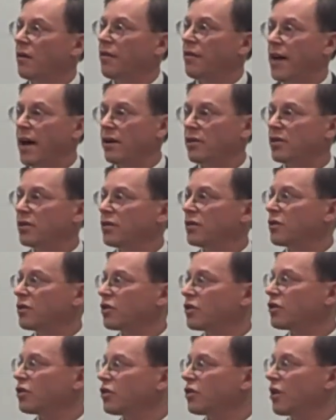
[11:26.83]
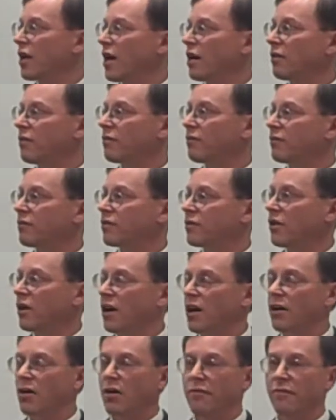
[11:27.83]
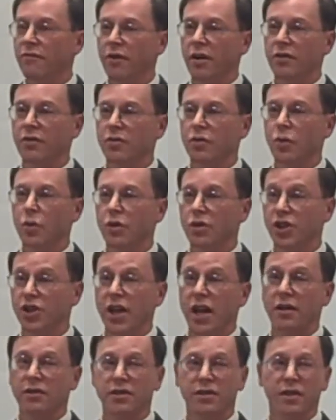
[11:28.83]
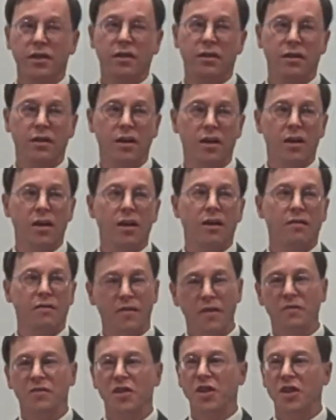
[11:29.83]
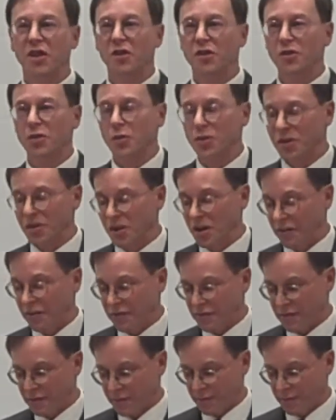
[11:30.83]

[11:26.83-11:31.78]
Thousands stood outside our front door chanting, 50 years was enough.